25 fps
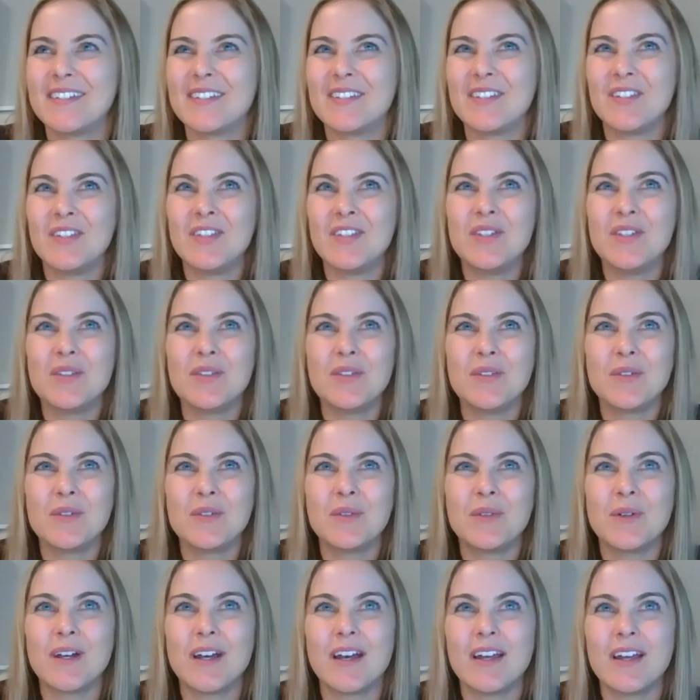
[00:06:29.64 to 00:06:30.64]

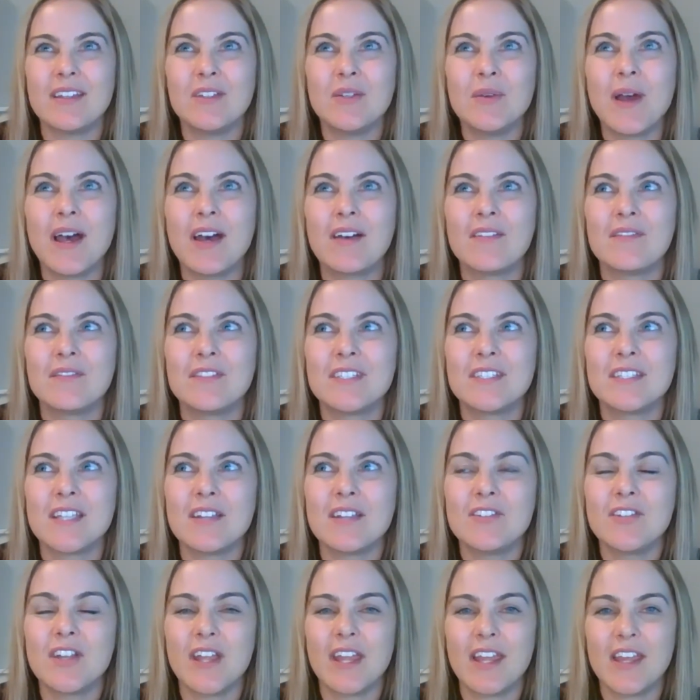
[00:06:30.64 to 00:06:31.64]
you have
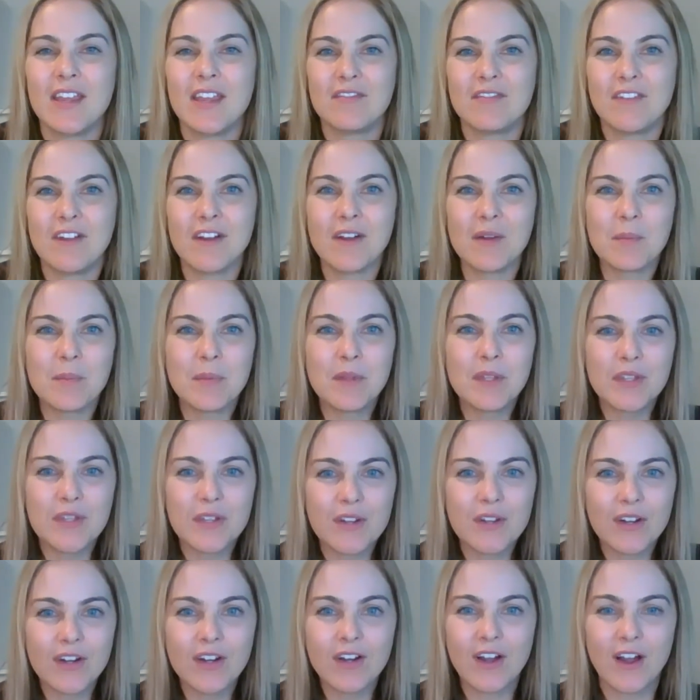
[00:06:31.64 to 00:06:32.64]
such a very
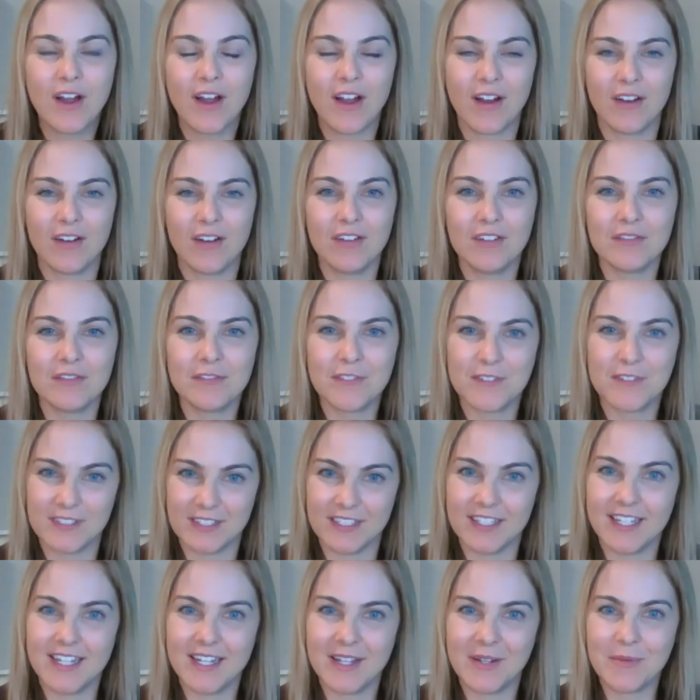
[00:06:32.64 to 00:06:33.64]
pure heart for
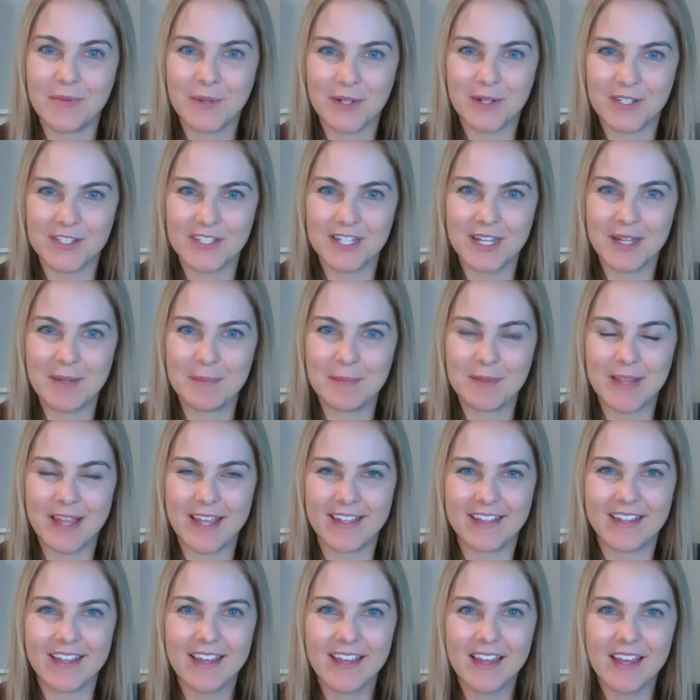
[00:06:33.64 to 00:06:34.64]
leading worship.
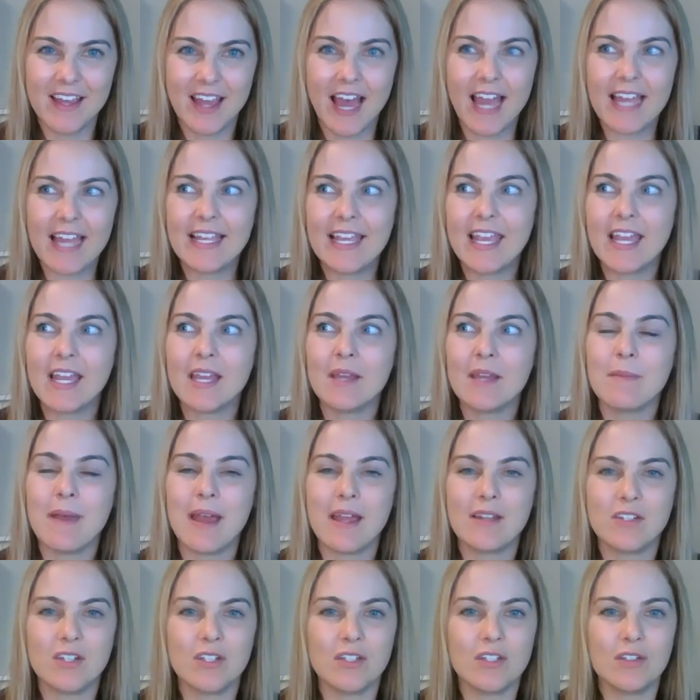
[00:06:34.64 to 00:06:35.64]
Like, I can't
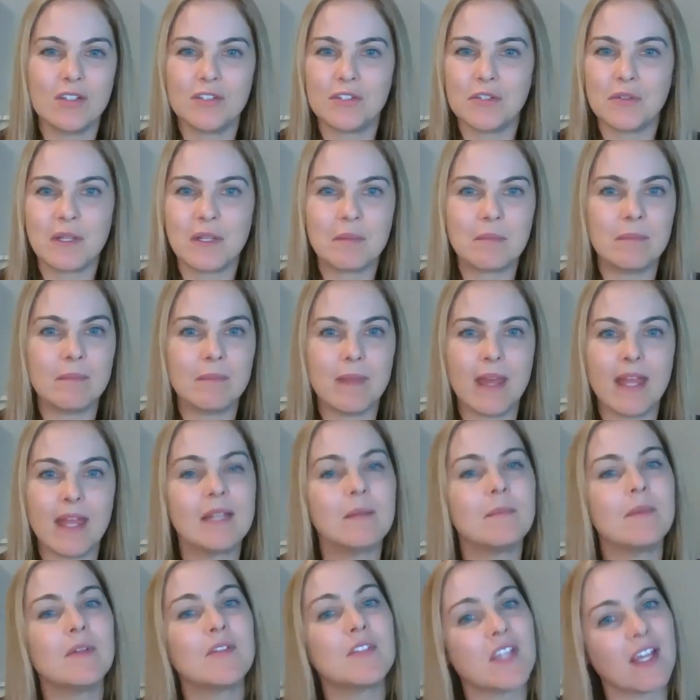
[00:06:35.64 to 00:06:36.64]
imagine you doing any
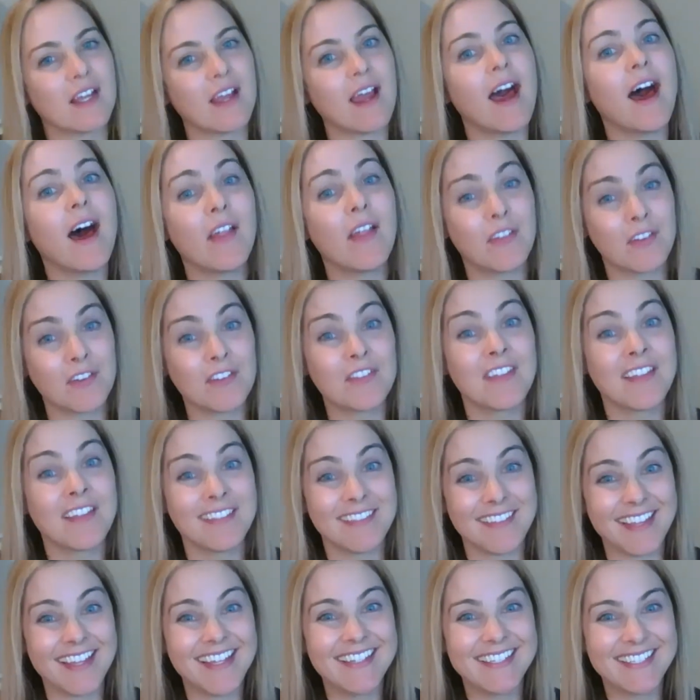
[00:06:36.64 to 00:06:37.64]
music other than
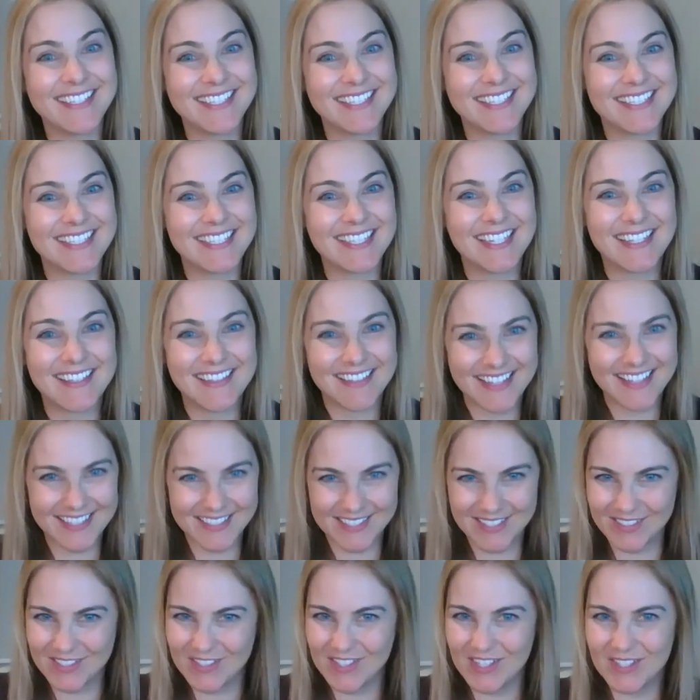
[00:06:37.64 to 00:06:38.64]
this. This
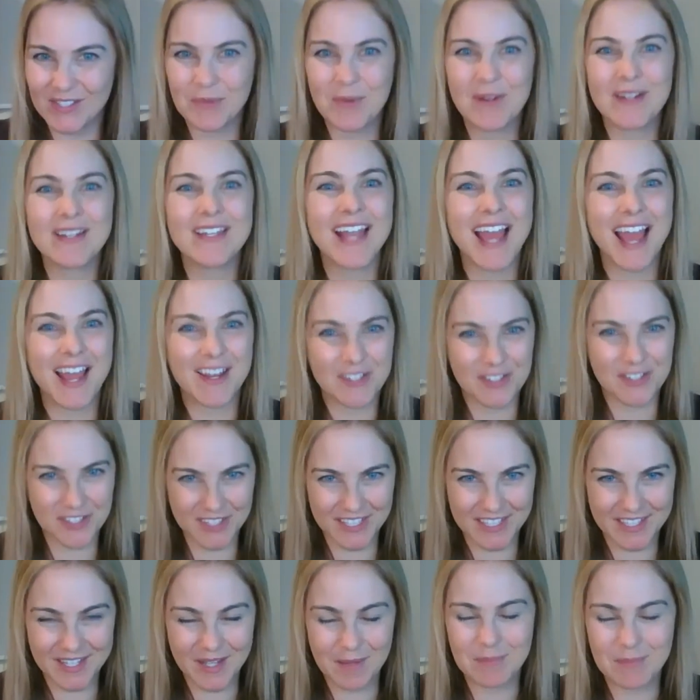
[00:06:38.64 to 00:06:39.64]
is just what
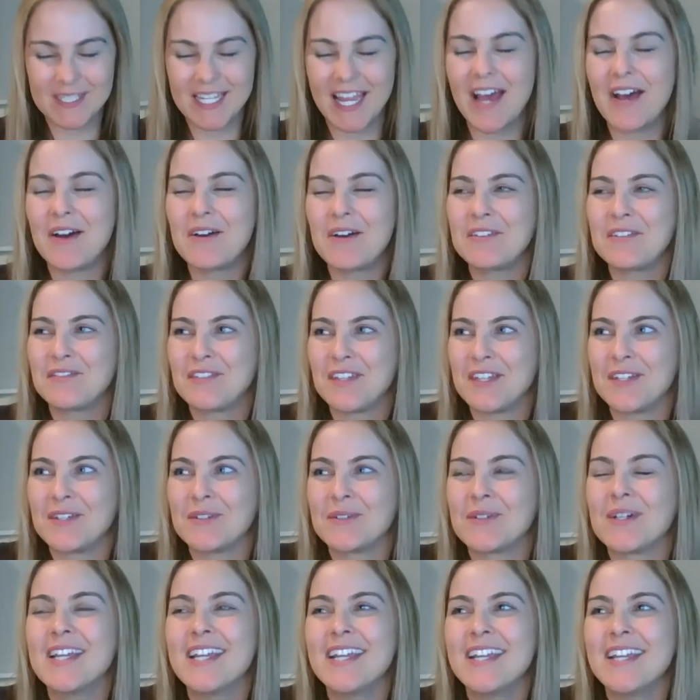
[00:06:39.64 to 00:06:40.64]
naturally comes out of
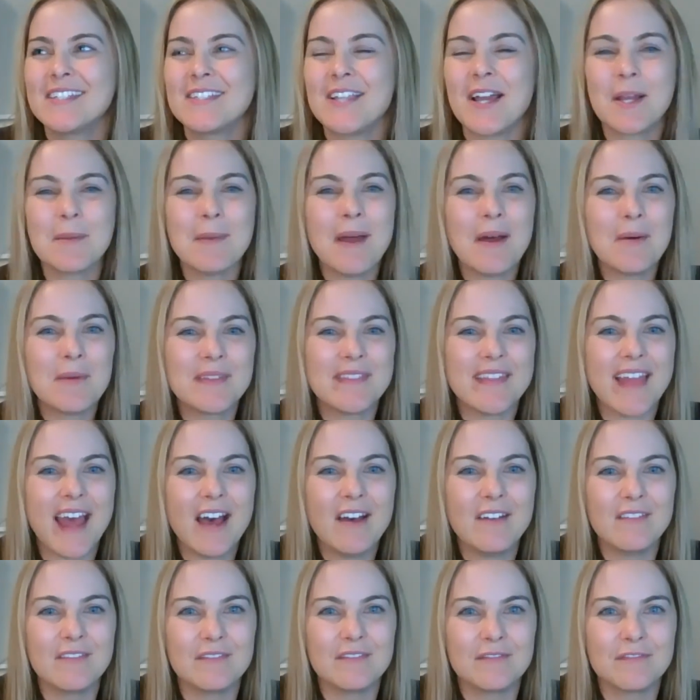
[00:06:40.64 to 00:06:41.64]
you. Talk about when
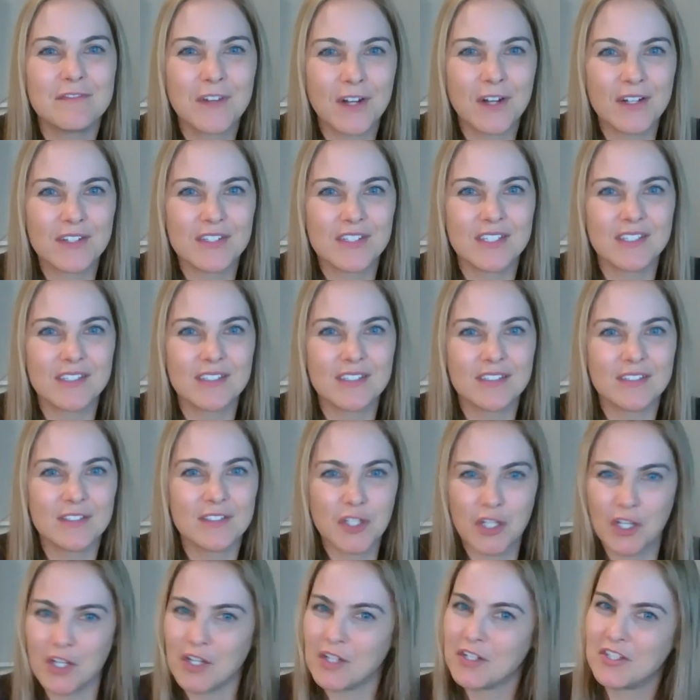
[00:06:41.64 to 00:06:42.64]
that first
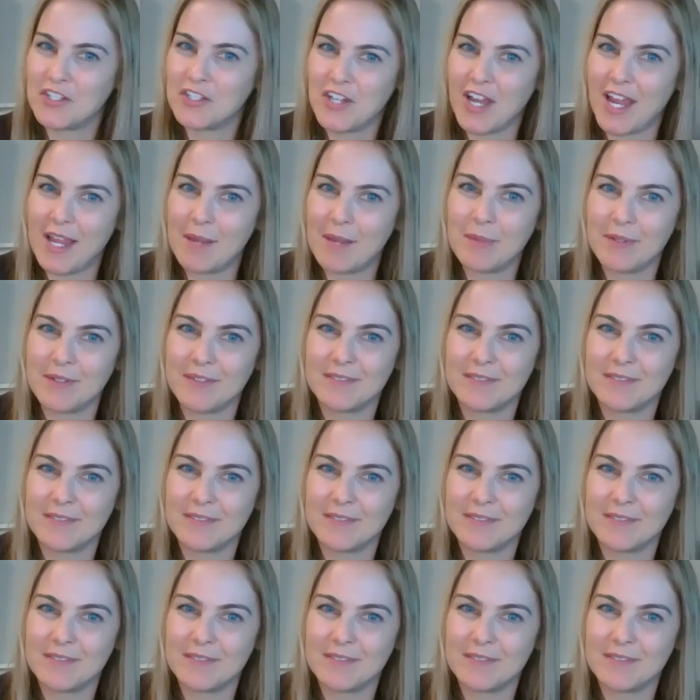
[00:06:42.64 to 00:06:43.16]
took shape.